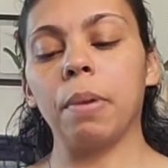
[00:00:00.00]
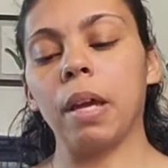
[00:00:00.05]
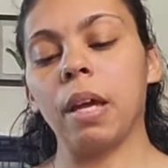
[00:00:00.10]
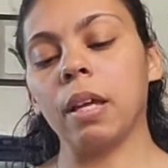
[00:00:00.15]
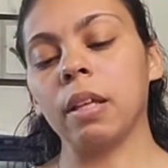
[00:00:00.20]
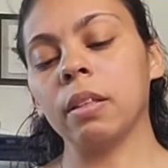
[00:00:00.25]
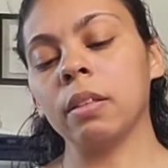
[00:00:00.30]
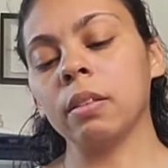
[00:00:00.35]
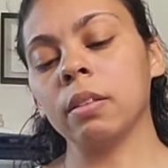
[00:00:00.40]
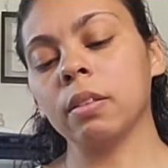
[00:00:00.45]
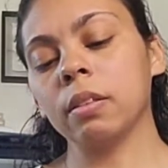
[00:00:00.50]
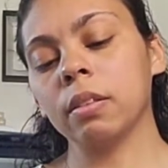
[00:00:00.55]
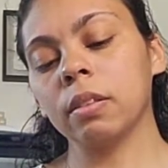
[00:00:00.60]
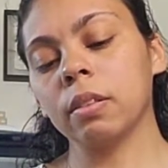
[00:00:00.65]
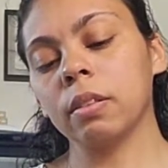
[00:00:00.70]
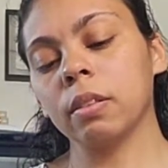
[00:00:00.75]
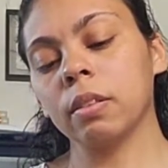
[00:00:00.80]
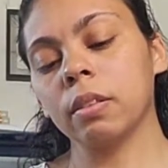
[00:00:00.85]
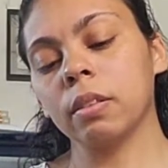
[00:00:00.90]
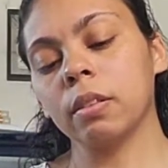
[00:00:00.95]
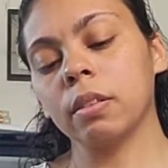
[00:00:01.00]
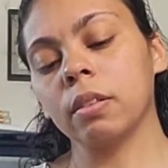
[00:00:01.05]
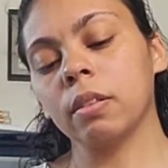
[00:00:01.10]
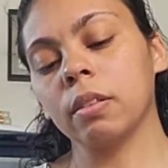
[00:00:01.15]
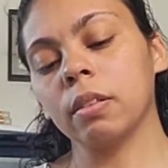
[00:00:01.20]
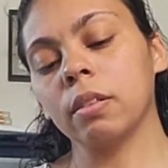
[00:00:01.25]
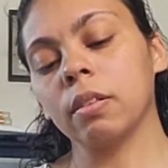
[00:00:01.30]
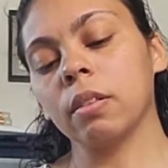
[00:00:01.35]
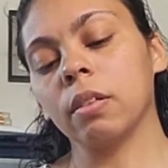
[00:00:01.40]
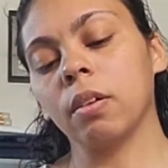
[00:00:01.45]
pen,
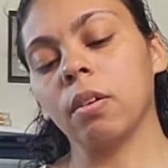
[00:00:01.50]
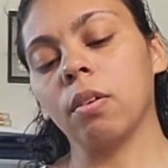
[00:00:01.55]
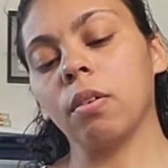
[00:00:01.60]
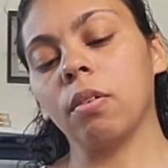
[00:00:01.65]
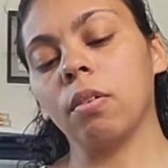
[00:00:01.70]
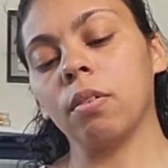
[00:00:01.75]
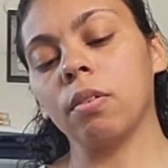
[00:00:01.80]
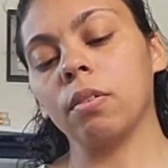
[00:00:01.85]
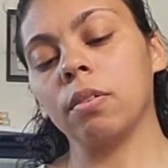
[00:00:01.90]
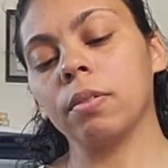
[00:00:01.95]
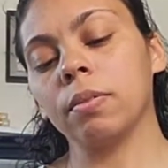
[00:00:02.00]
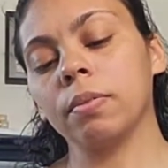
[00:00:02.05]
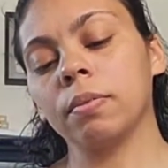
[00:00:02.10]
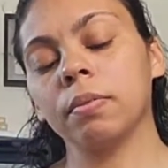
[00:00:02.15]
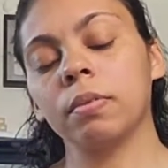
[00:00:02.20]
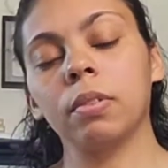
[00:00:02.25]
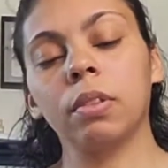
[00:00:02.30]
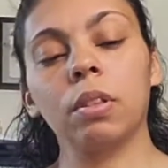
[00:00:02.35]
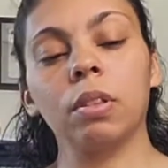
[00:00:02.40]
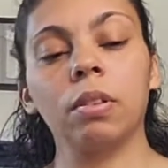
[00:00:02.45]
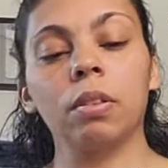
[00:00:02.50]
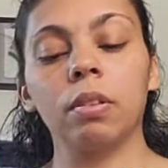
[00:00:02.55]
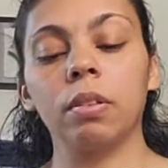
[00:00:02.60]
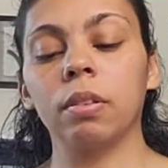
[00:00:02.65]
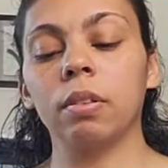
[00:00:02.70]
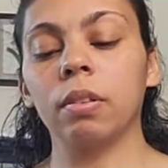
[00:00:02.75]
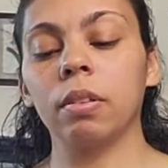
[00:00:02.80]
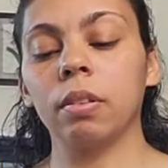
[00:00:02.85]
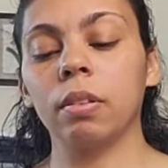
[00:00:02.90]
or you know.